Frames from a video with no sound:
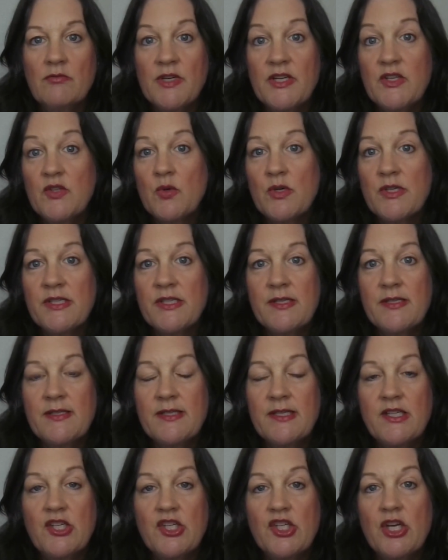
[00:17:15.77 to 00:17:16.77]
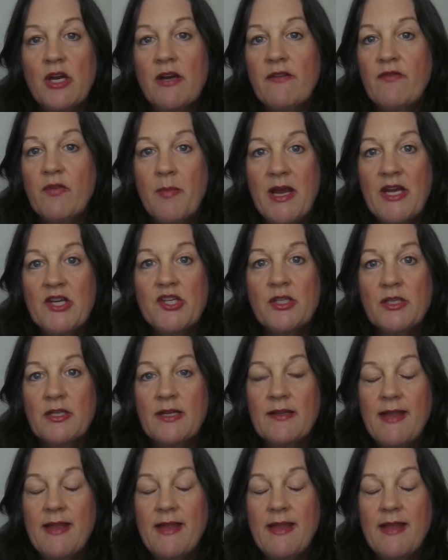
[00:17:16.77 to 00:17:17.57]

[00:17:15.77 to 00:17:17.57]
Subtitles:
resources and to share information.